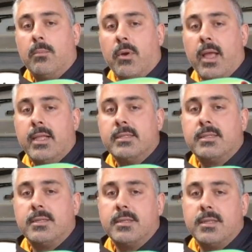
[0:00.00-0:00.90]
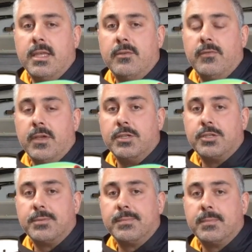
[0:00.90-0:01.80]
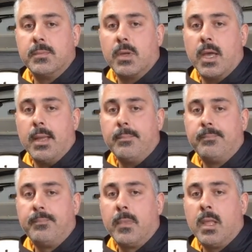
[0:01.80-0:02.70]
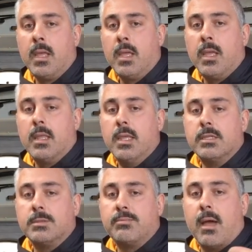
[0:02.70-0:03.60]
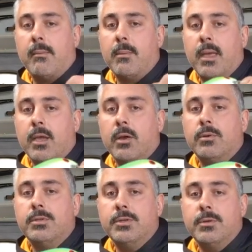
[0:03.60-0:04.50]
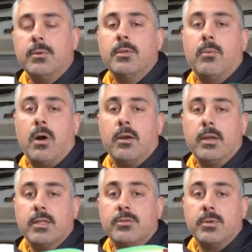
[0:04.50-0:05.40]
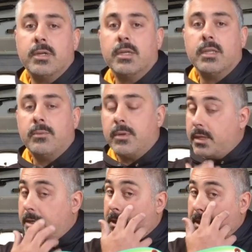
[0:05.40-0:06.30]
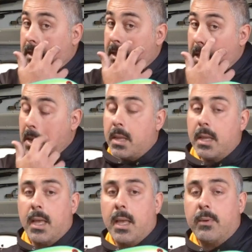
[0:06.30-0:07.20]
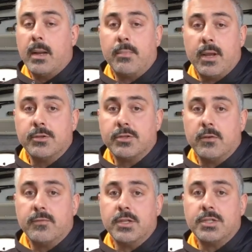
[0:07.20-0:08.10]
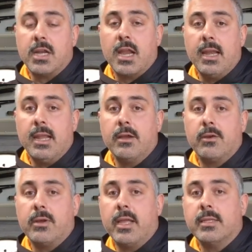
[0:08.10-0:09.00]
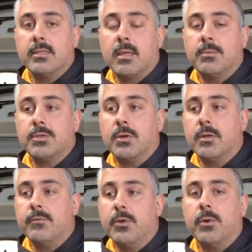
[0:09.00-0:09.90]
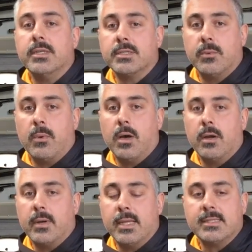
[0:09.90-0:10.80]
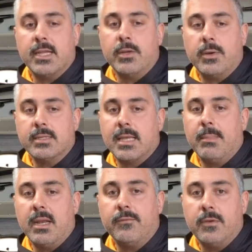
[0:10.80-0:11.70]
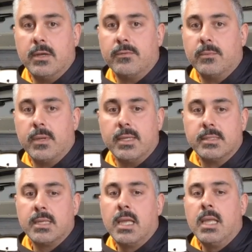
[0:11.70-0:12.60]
Brad's ThinFish, okay? This is probably my go-to when the water gets really, really dirty when I'm brown trout fishing and I need to create some sort of noise in the water. When I say noise, I mean a few different ways.